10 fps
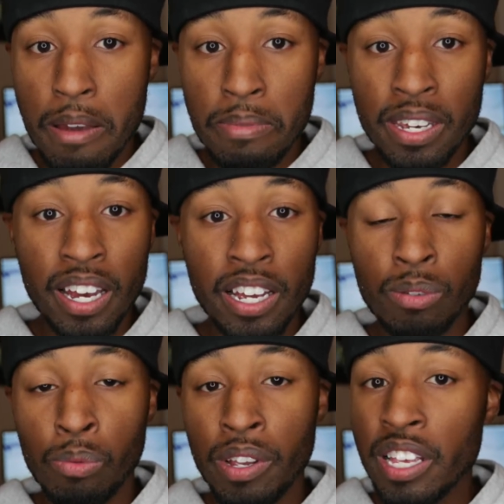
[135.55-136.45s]

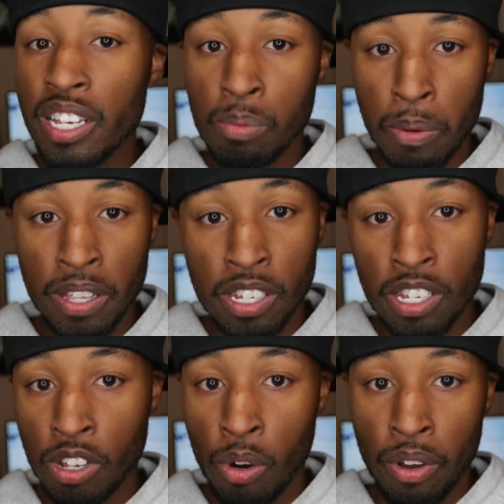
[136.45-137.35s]
Because with
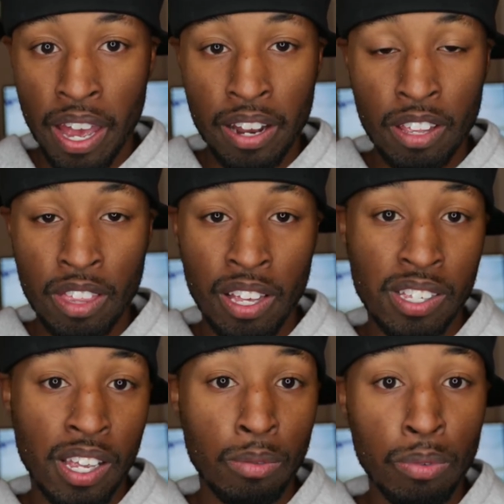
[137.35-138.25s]
expenses going out to
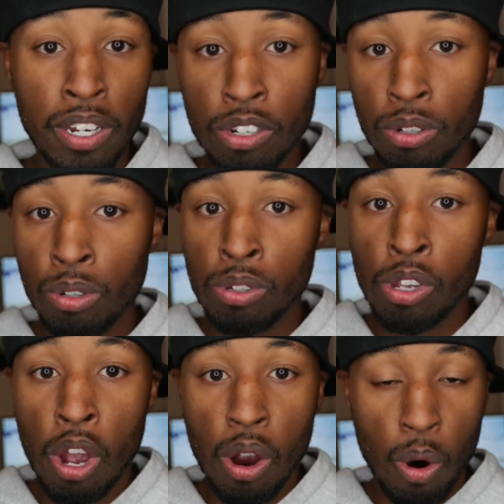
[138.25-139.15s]
things like rentals
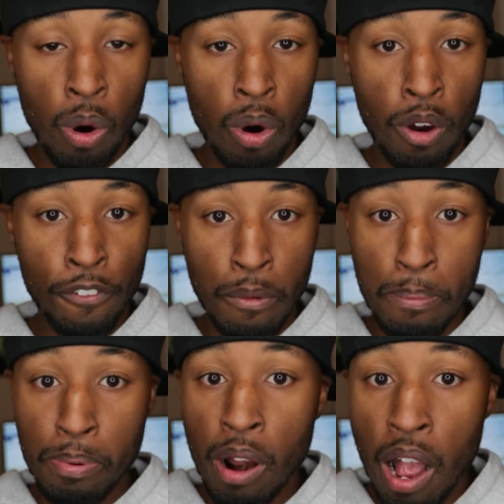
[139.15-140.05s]
or for
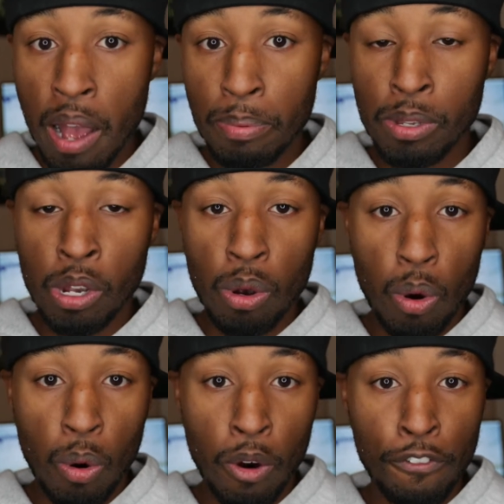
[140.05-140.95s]
props
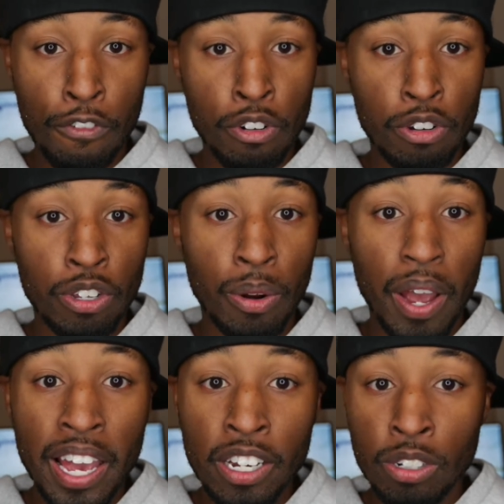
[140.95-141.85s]
or for you know
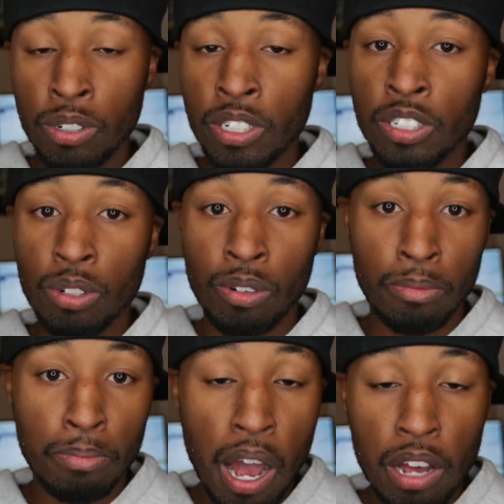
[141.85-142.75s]
extras or
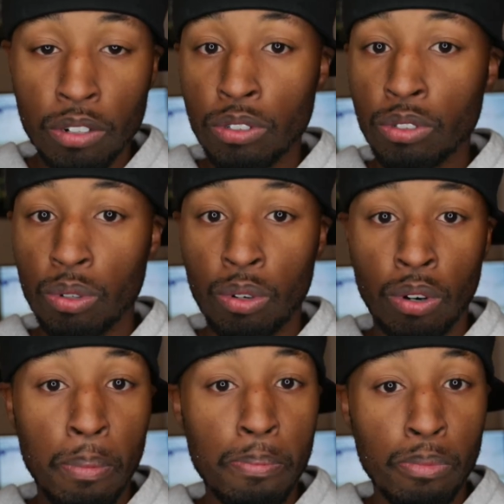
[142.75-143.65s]
models
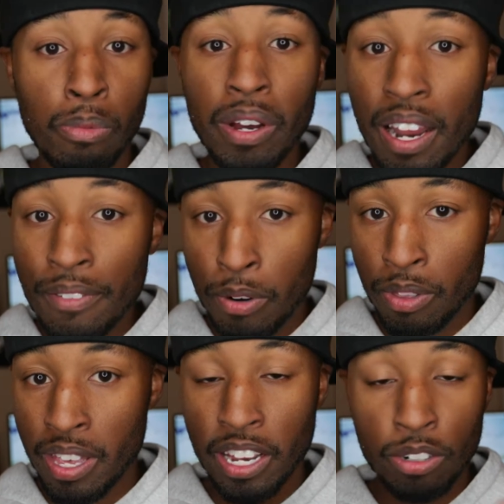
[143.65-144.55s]
or whatever
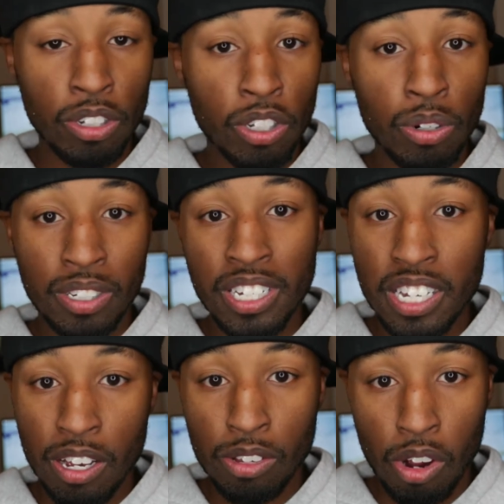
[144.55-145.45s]
the extra little
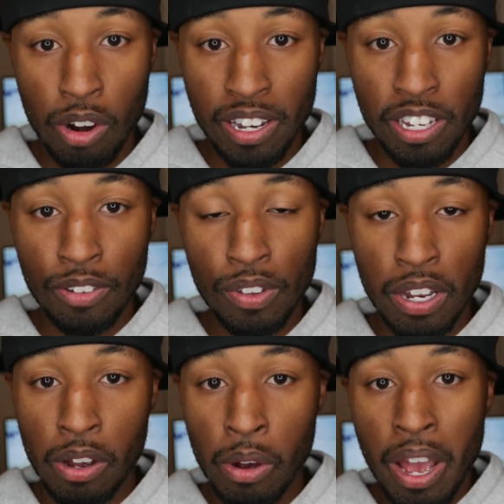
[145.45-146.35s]
details are in each
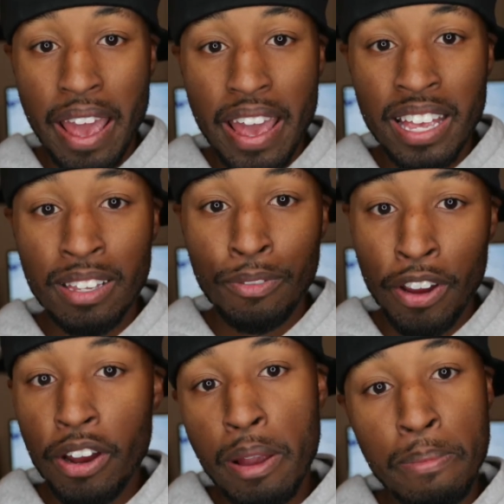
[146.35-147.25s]
video it's
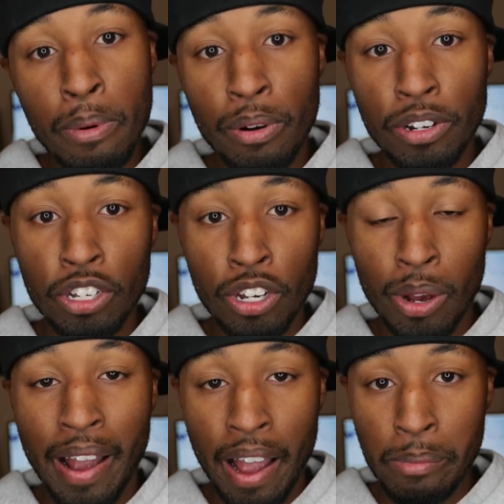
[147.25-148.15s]
very important to
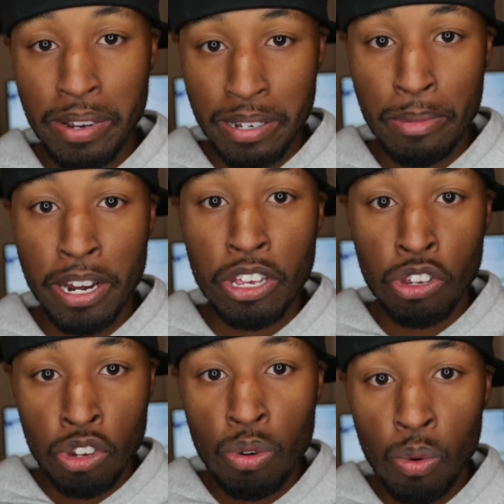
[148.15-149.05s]
know how much money
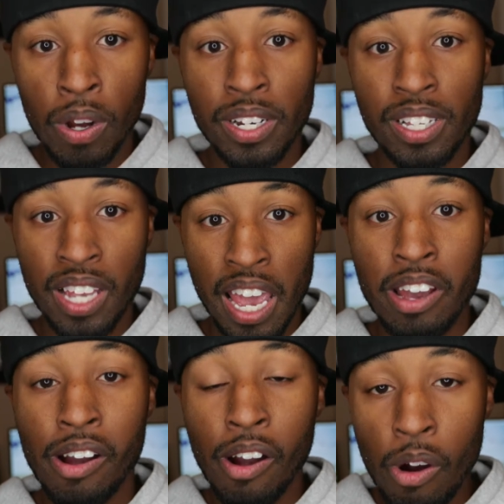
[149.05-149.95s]
you want to
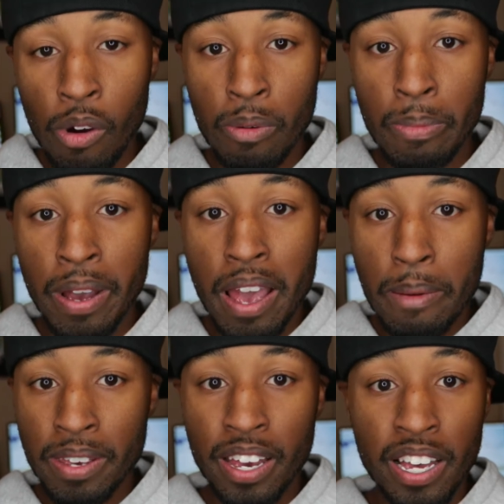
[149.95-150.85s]
take home
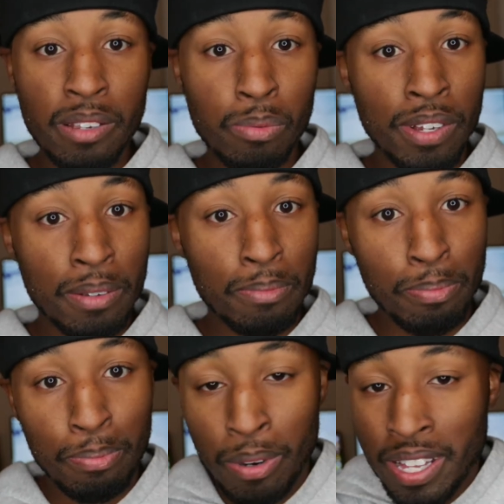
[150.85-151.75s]
because with
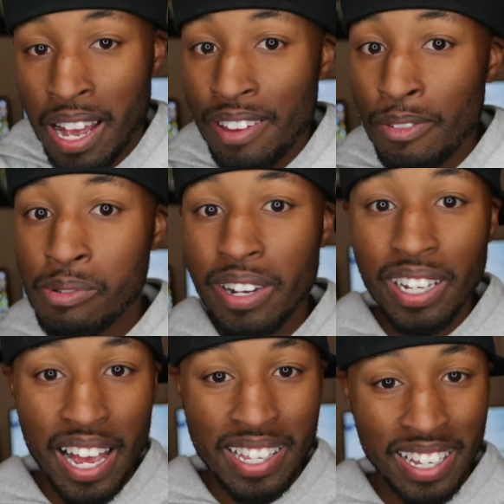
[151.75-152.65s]
without even
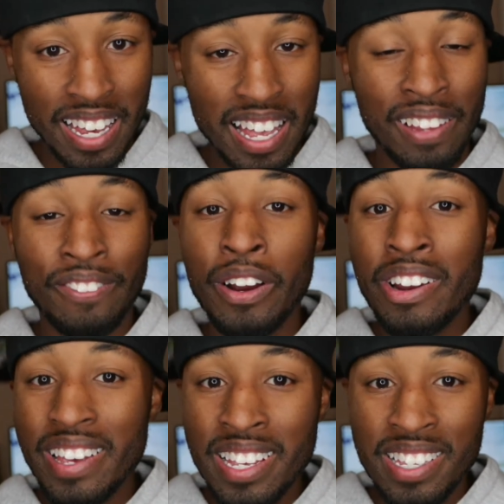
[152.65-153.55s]
realizing it it's
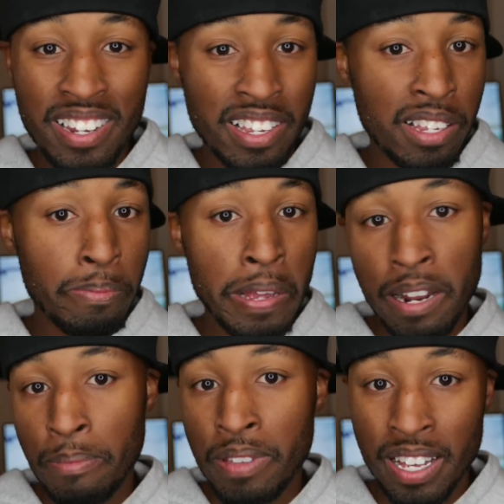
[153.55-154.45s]
very easy to
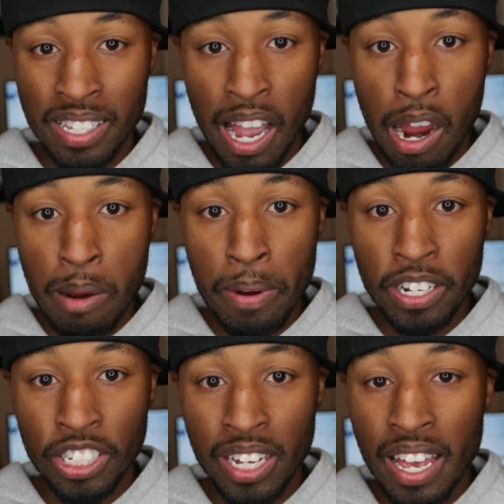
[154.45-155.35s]
spend up the entire
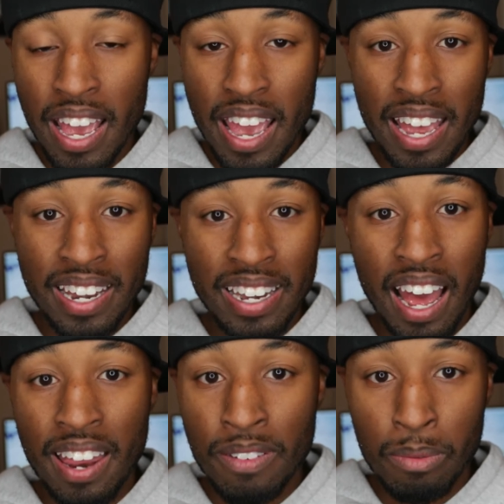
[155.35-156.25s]
budget and
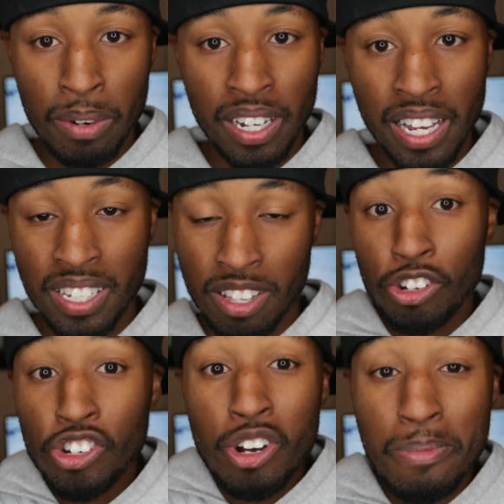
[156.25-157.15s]
not even realize that
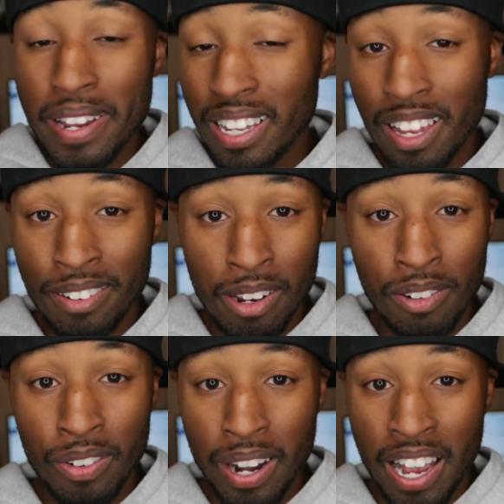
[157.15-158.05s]
there's no money left
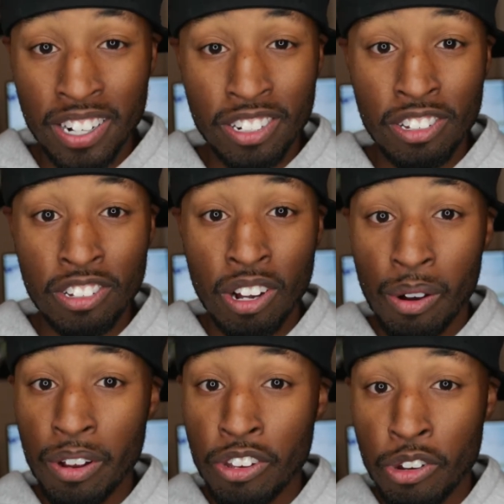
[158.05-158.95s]
over to actually
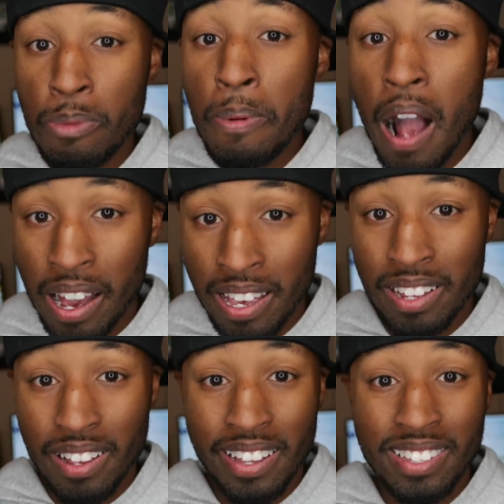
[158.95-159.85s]
go in your
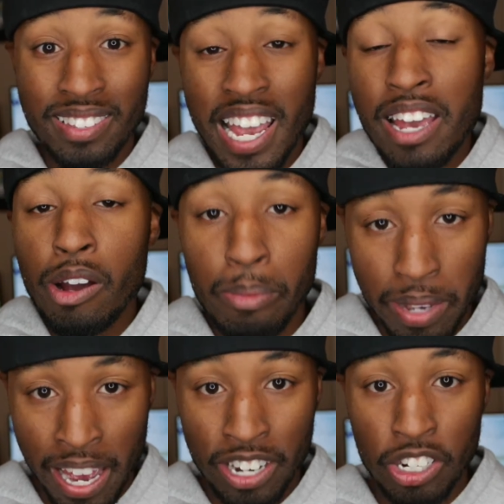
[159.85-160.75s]
pocket as take home
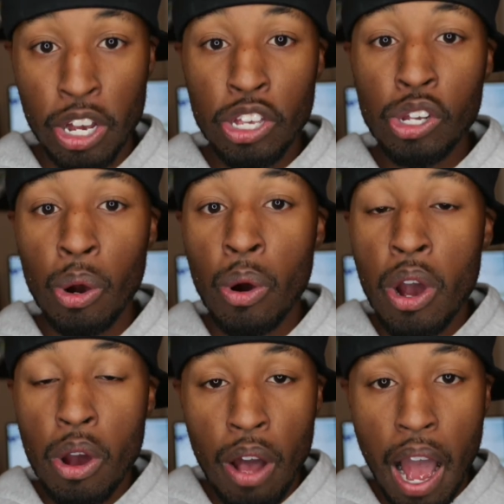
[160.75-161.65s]
cash so
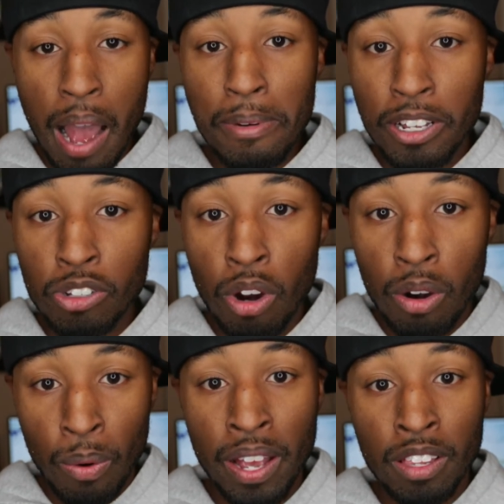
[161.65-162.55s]
I'm going to
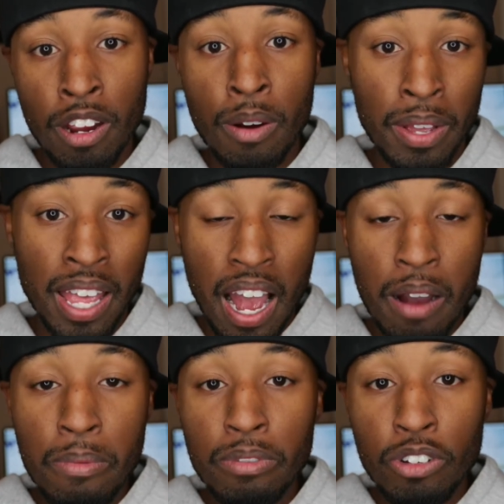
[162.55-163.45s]
start right there with
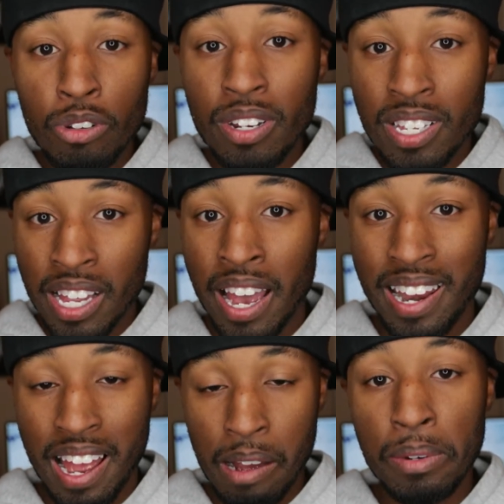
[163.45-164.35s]
how do you
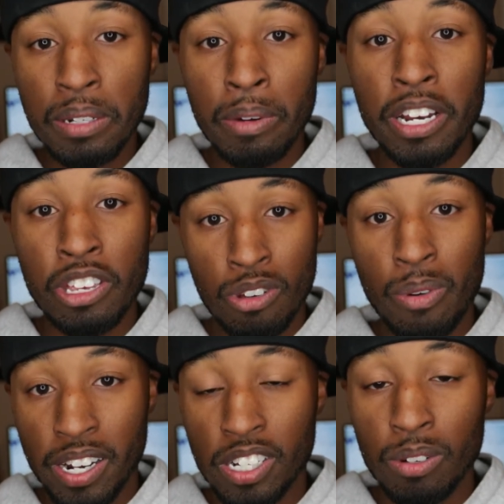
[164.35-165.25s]
decide how much money you
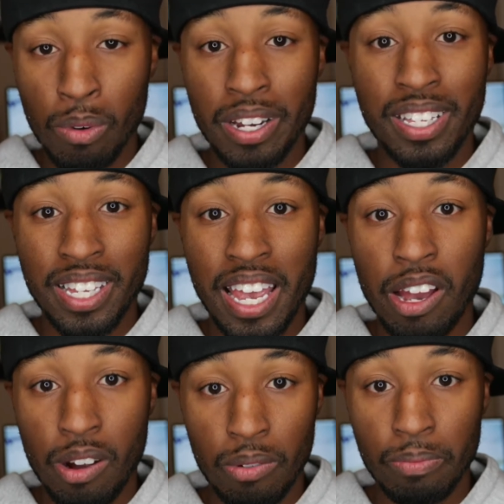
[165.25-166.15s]
actually want to take
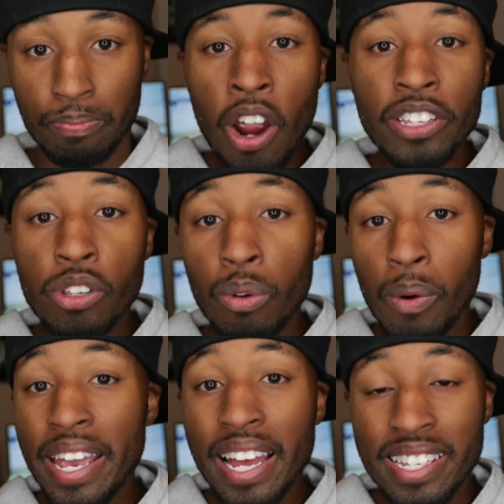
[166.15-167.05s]
home? All right, so the
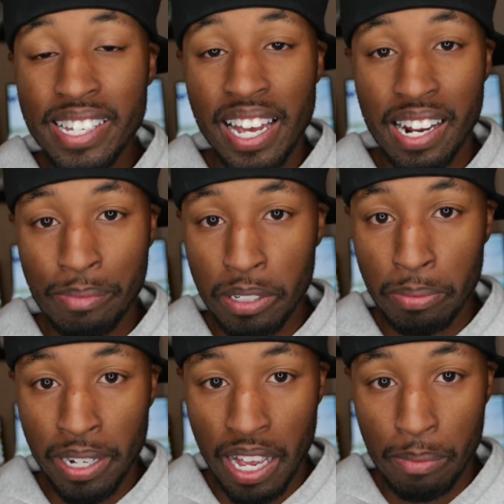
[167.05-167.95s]
way I decide how much
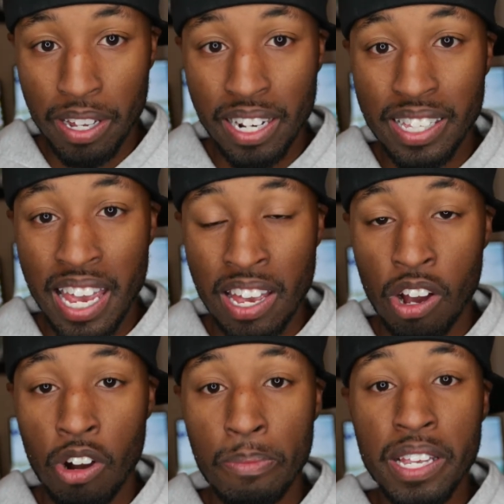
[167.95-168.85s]
money I'm going to take
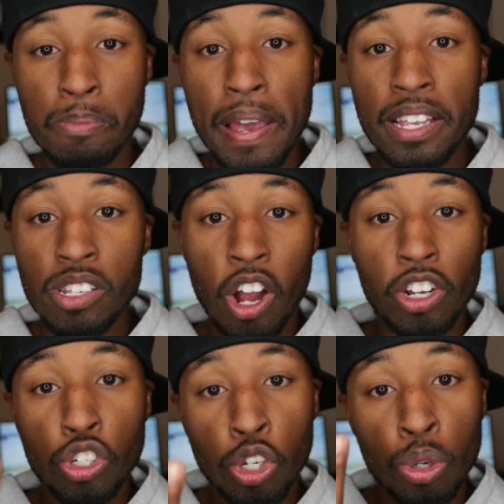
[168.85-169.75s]
home is based
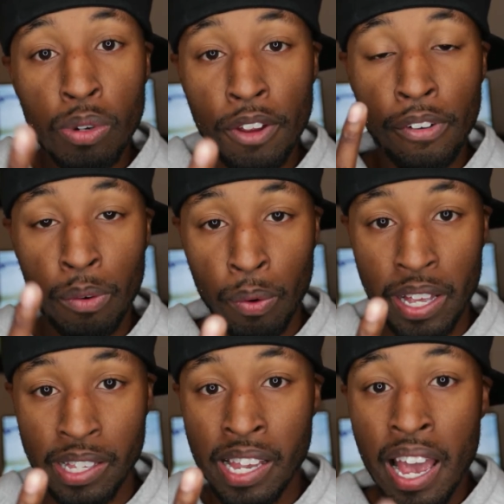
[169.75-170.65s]
on two different
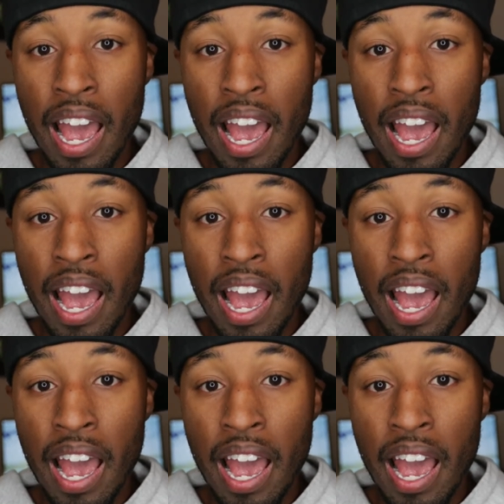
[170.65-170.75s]
rates.